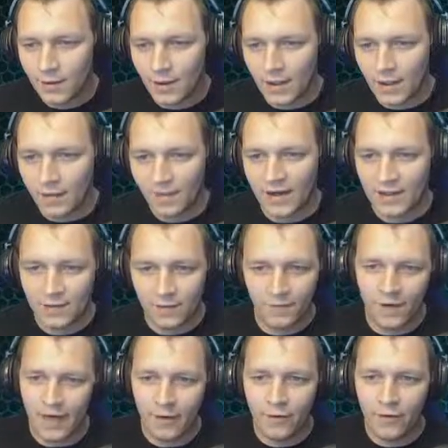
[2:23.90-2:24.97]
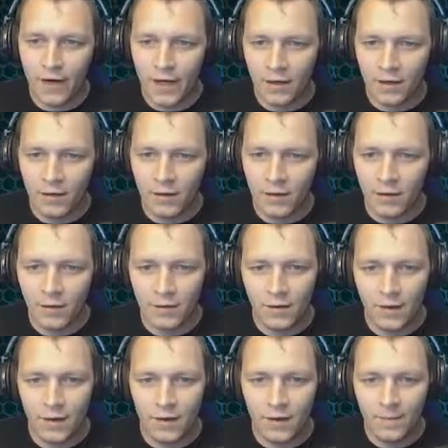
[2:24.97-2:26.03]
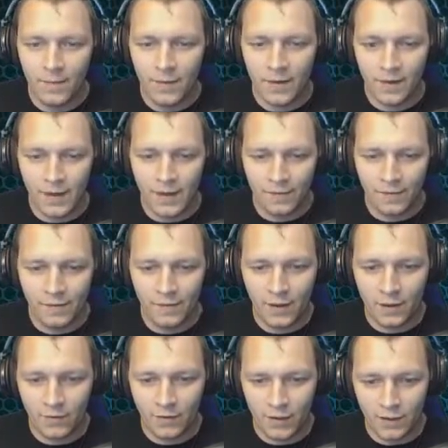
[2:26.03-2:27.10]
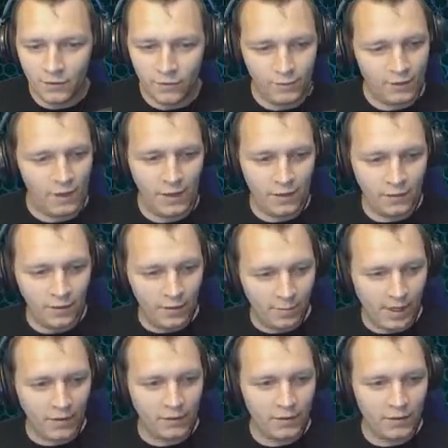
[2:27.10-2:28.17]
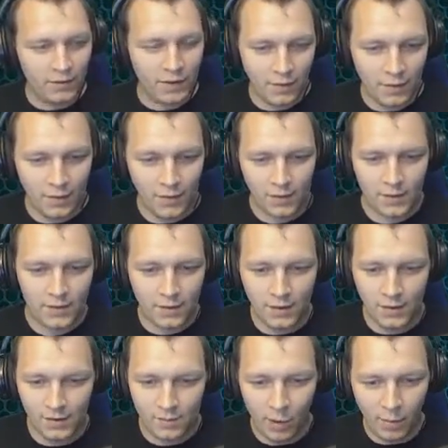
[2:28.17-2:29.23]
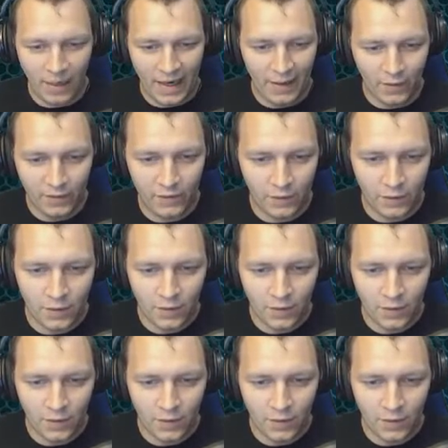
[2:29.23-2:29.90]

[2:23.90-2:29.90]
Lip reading: Like a faster fire rate, or it'll have increased drilling on the barrel, so it's more powerful.